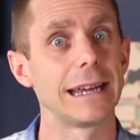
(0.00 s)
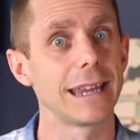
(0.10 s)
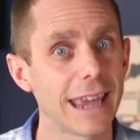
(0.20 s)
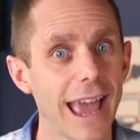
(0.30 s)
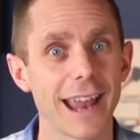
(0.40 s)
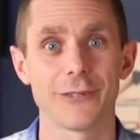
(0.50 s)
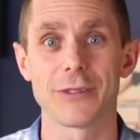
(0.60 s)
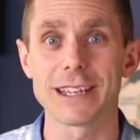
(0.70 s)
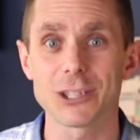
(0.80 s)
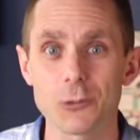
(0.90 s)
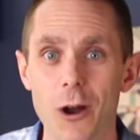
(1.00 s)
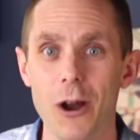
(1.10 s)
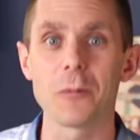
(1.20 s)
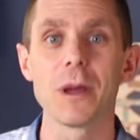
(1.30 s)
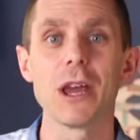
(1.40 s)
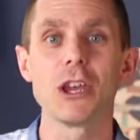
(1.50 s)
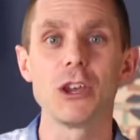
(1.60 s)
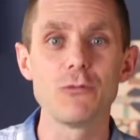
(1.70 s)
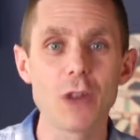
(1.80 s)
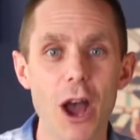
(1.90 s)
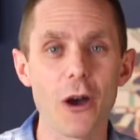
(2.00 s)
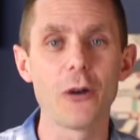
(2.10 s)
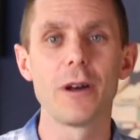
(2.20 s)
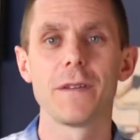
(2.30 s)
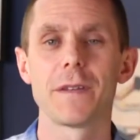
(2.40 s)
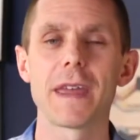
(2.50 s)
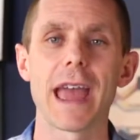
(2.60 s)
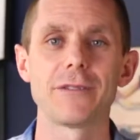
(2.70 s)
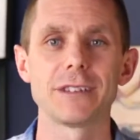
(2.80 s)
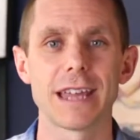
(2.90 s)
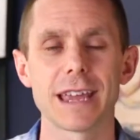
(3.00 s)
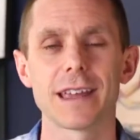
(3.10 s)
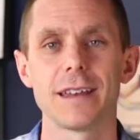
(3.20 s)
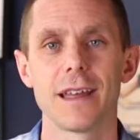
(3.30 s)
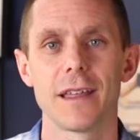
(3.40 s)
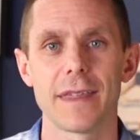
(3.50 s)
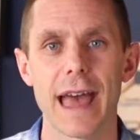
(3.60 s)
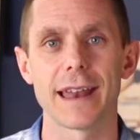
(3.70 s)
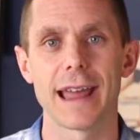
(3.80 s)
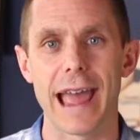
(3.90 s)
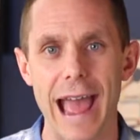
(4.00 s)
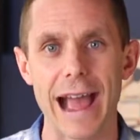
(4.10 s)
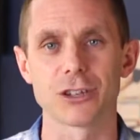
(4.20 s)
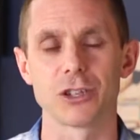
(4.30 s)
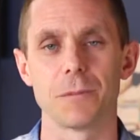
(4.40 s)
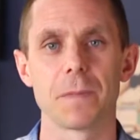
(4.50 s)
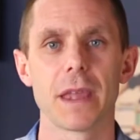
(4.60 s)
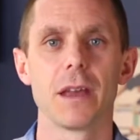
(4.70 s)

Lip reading: Again, if they squirm, you know that they haven't taken that action.